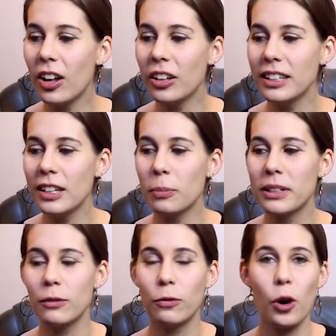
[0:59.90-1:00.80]
on the
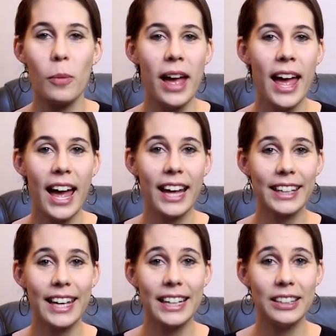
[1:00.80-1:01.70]
opt-in form
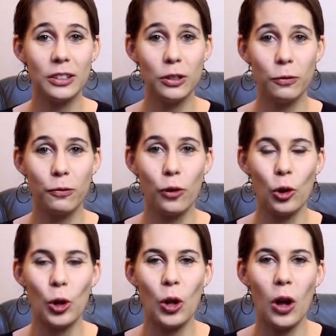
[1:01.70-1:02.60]
and get the
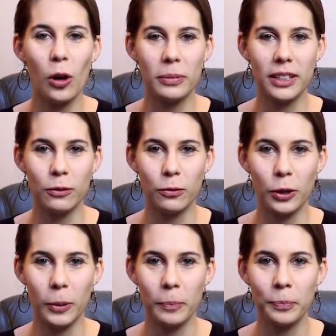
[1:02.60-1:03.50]
full opt-in
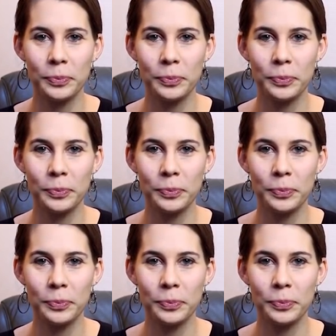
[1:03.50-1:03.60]
form.